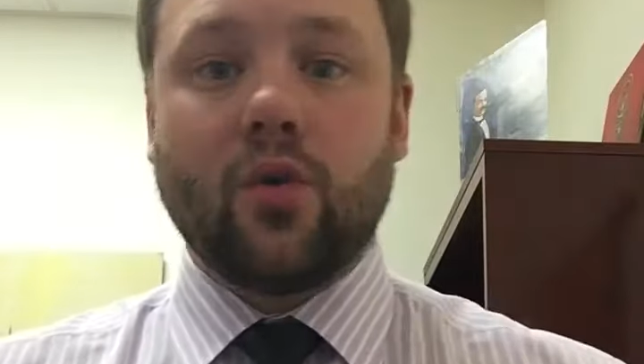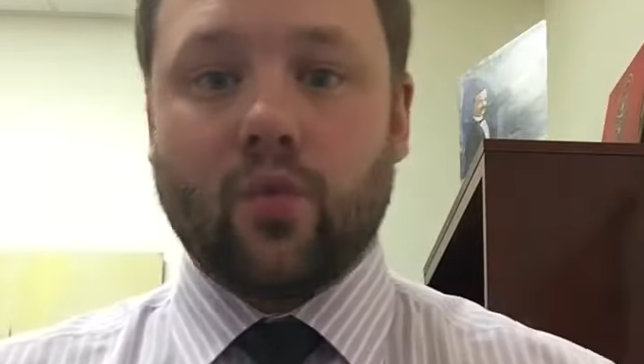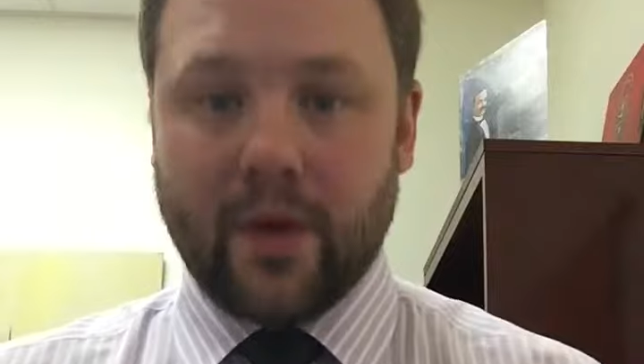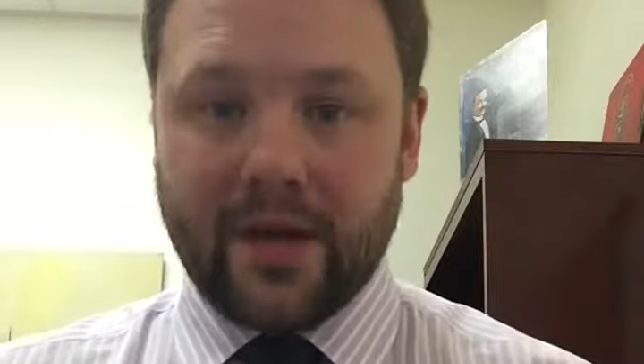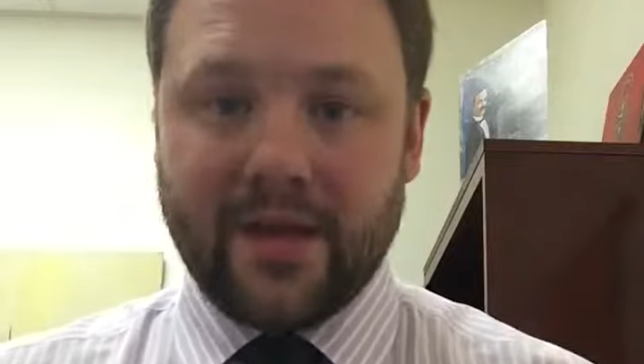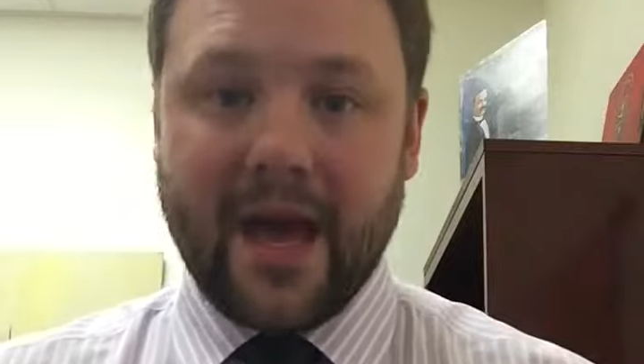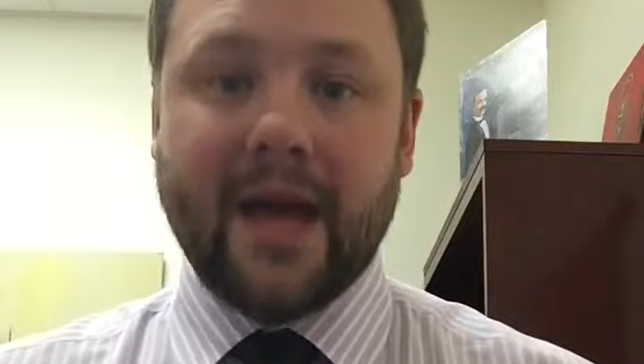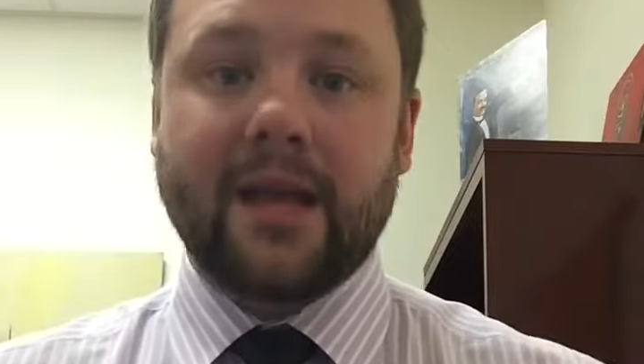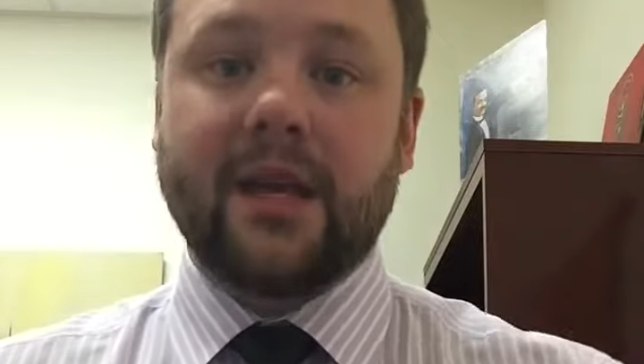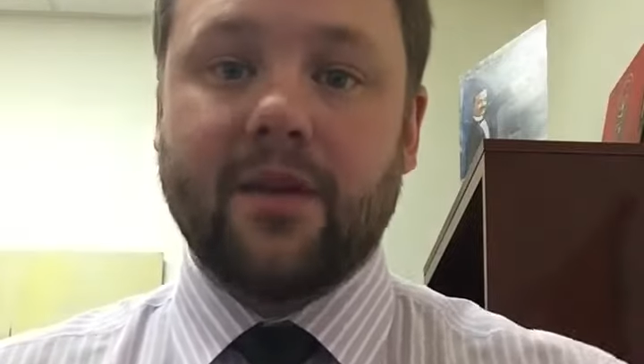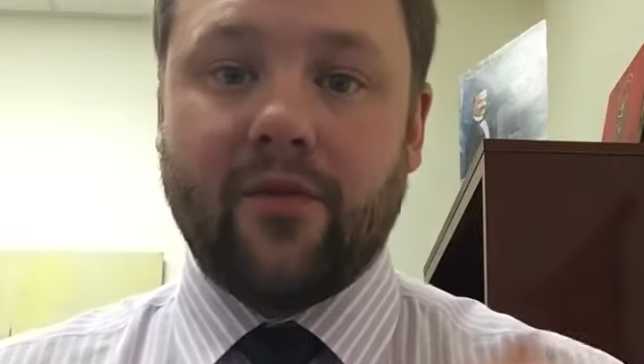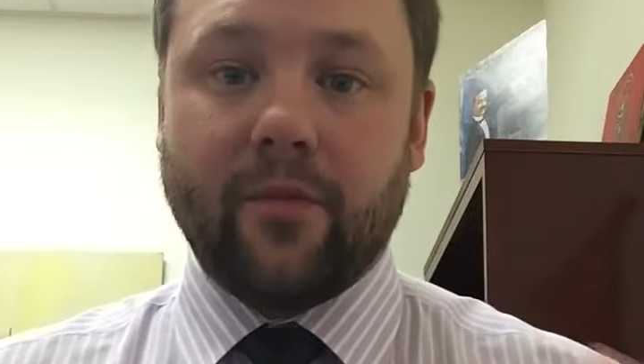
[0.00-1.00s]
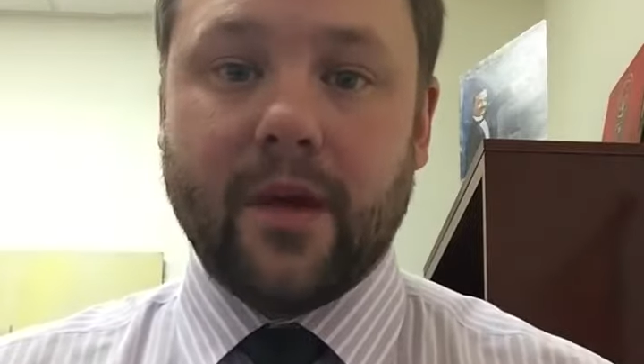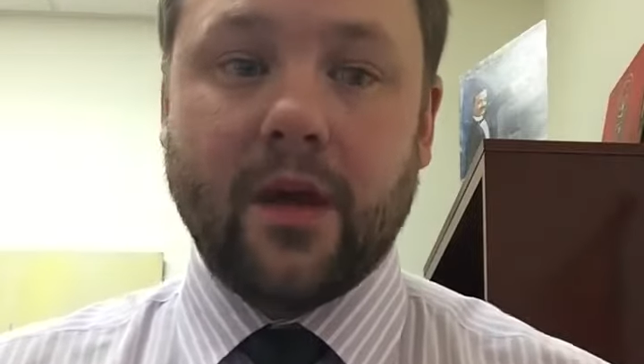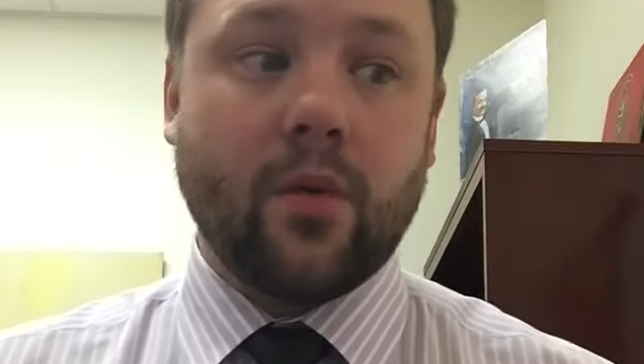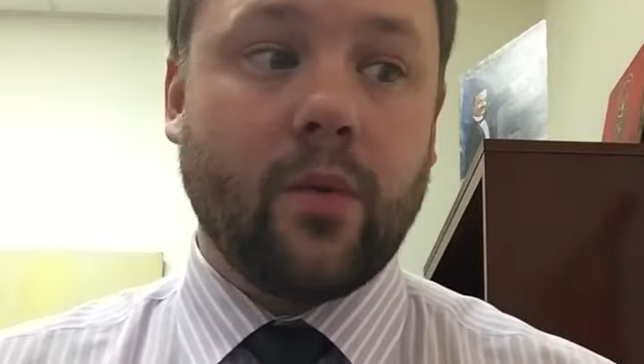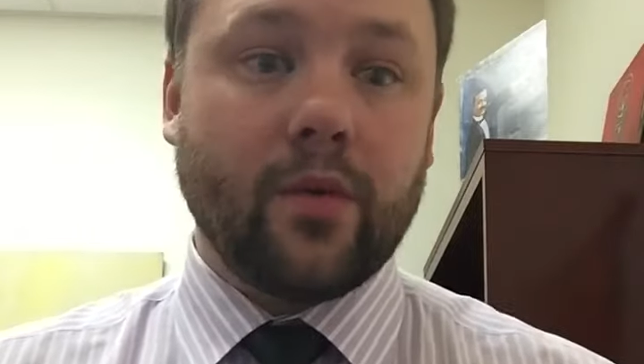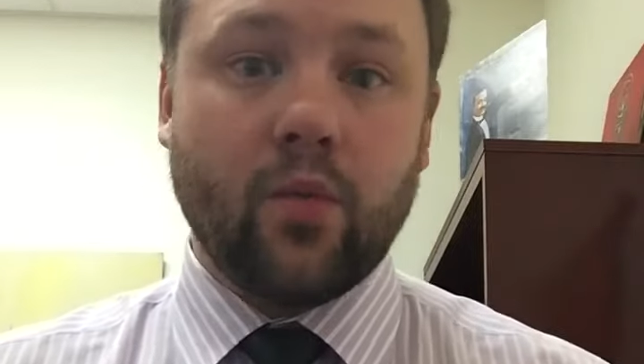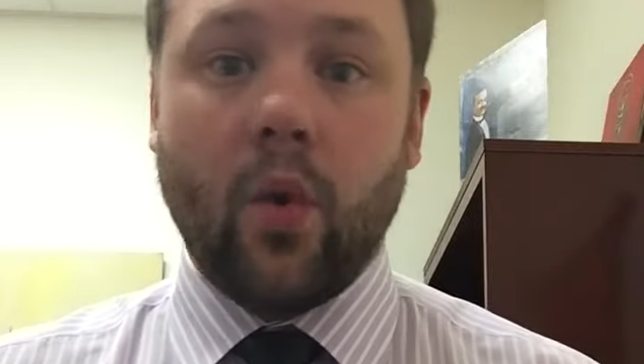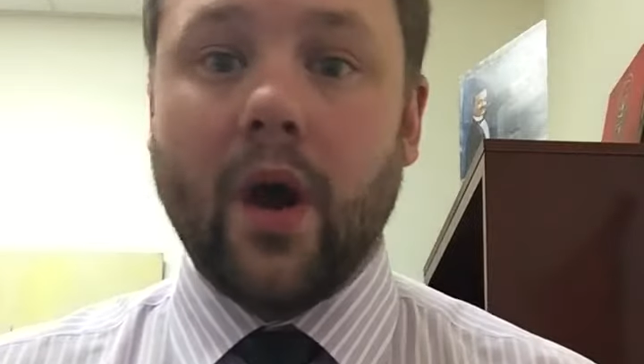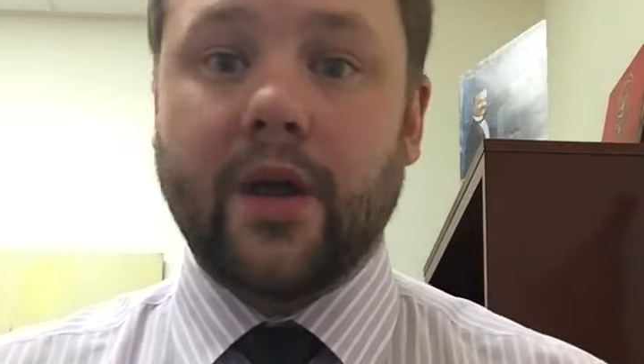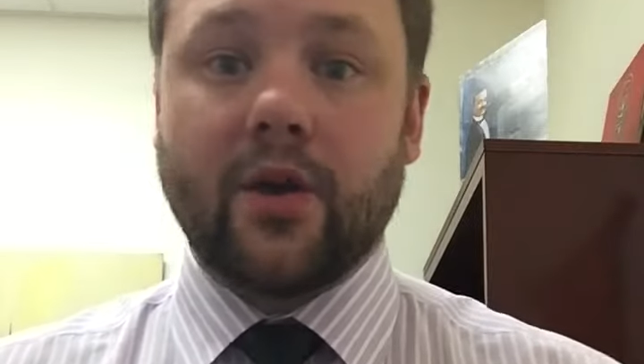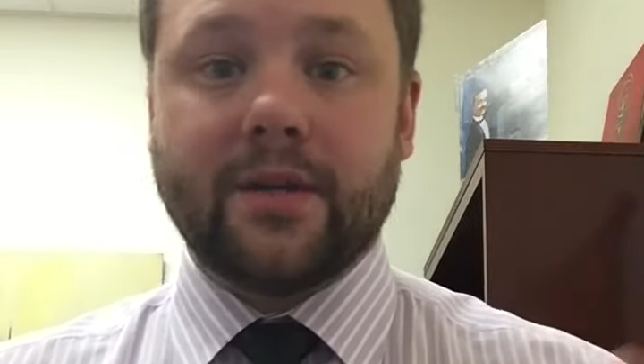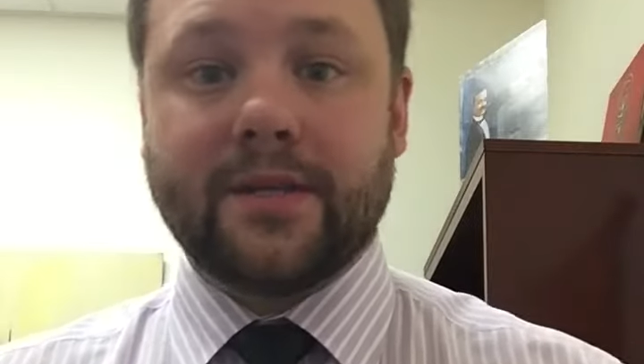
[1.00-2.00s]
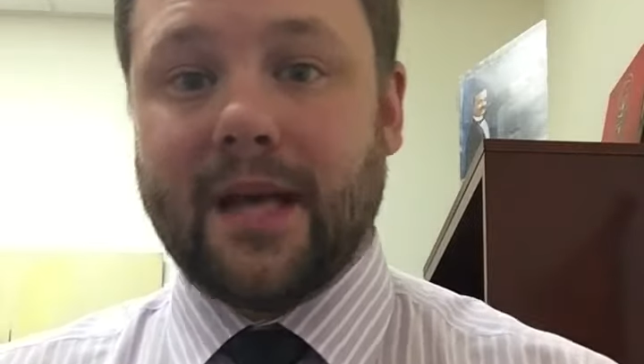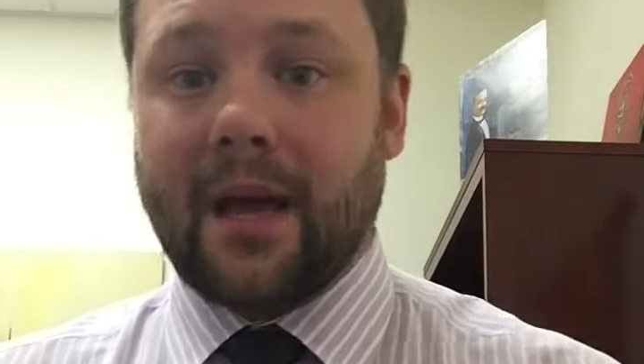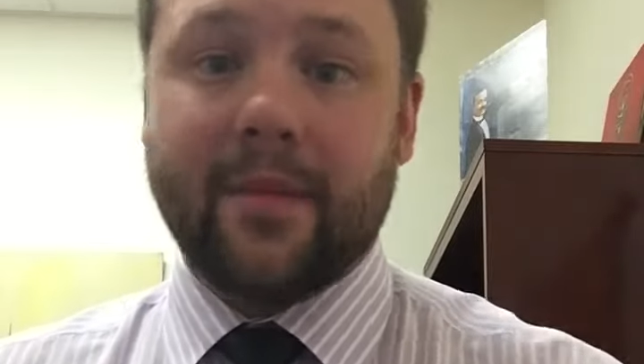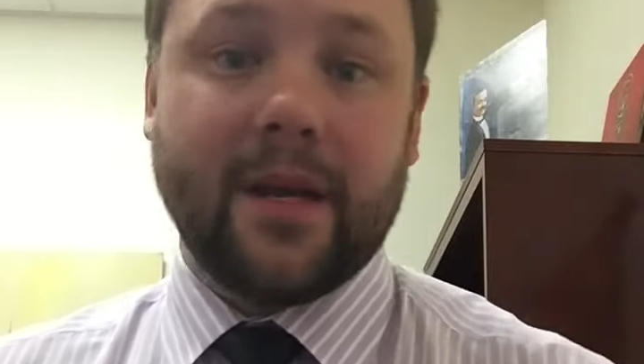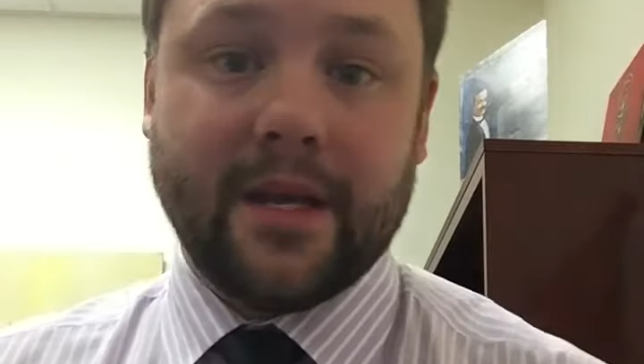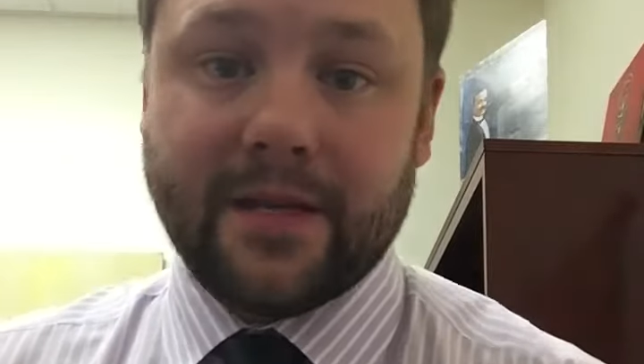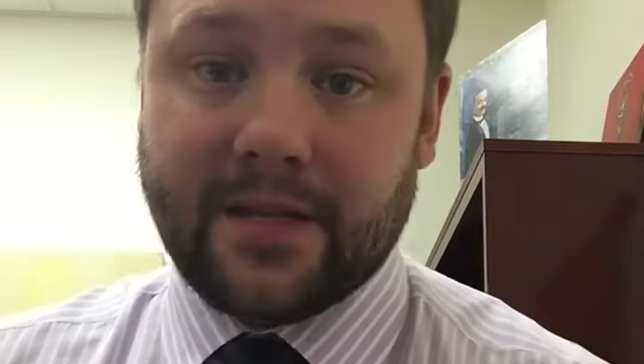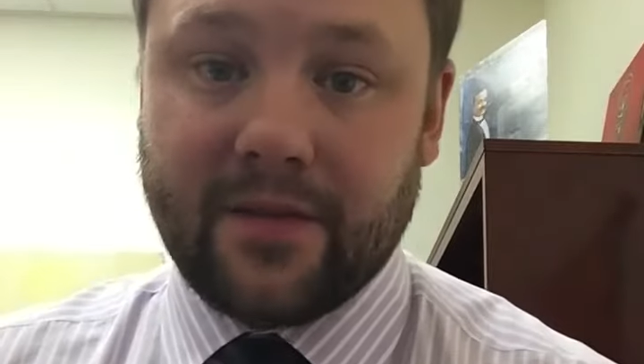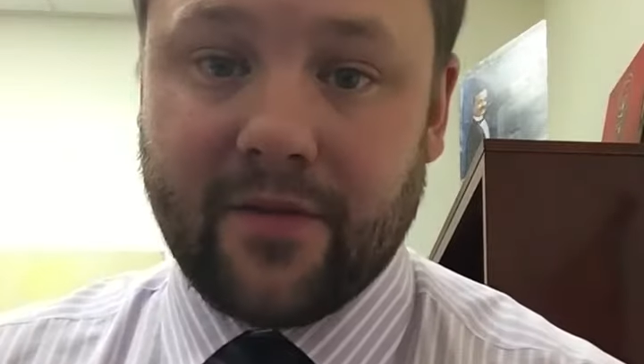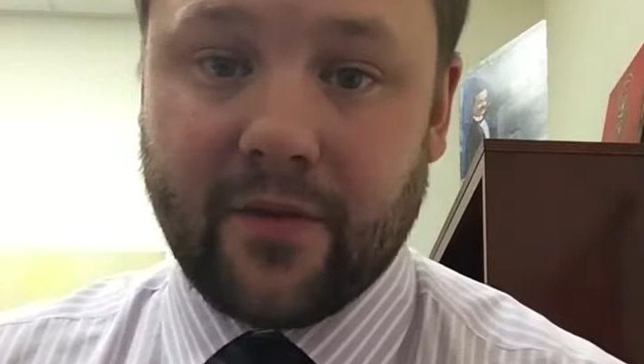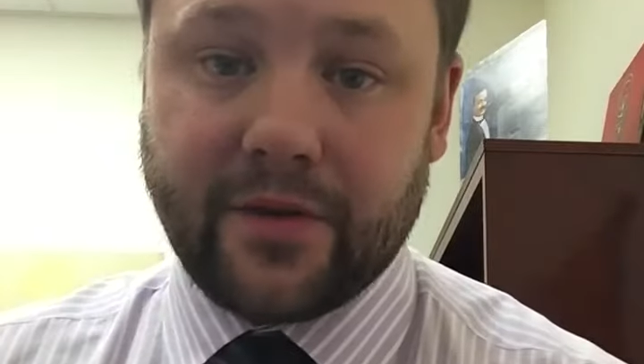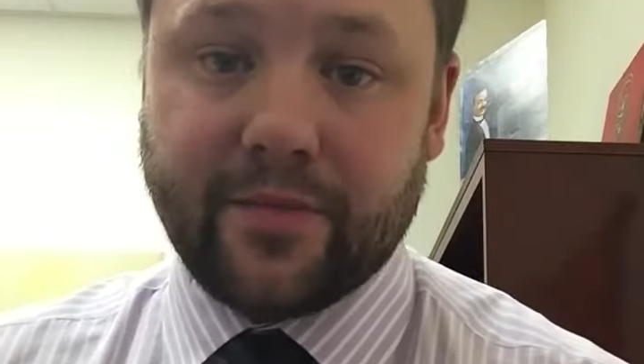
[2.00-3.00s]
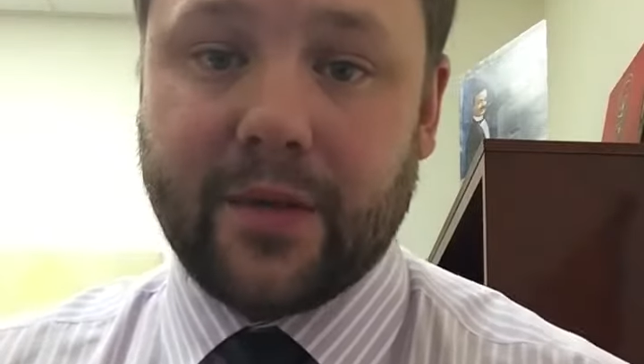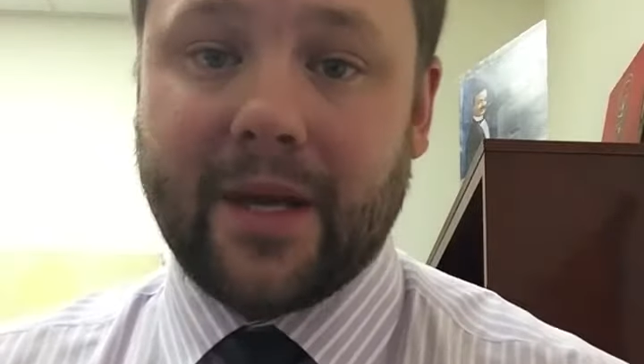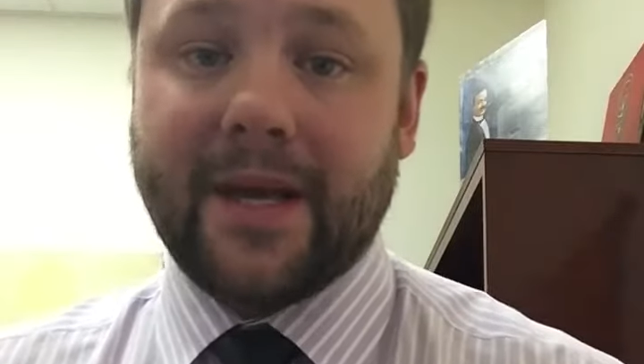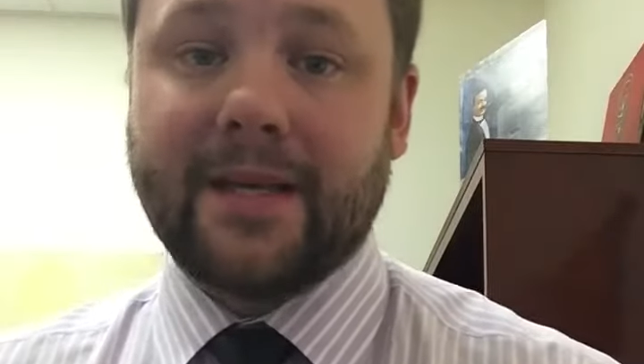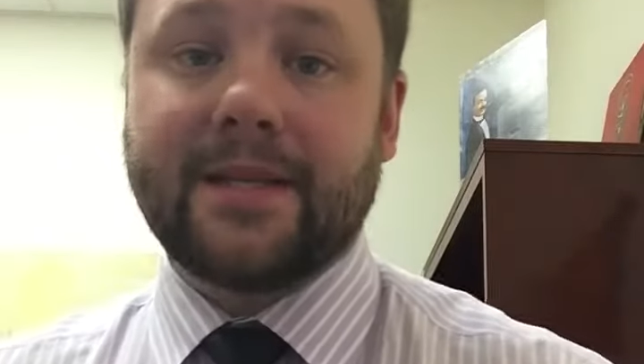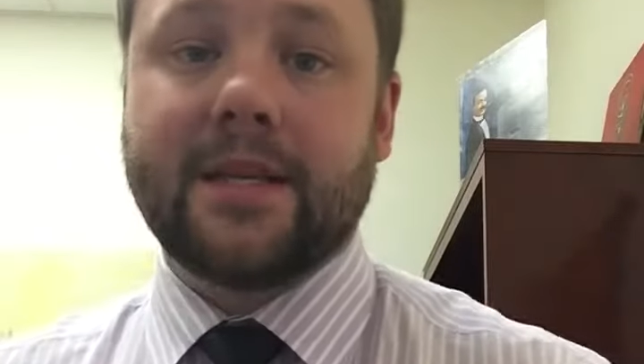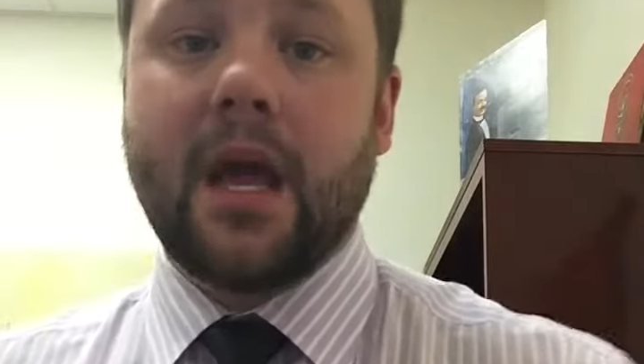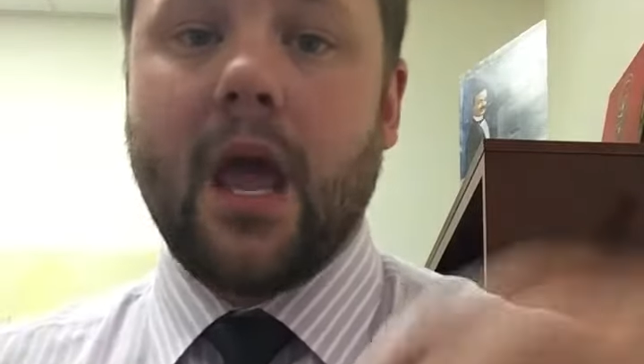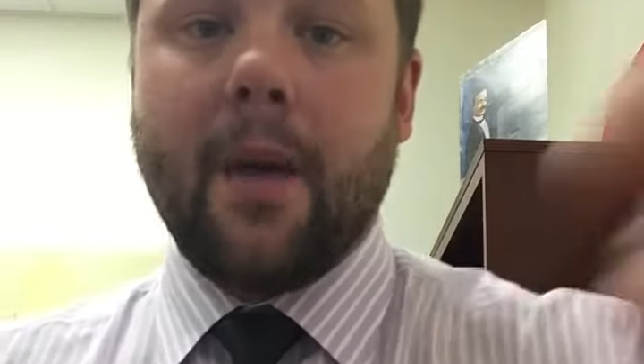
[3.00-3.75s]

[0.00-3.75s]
Read that, get familiar with what your assignment is in the first place.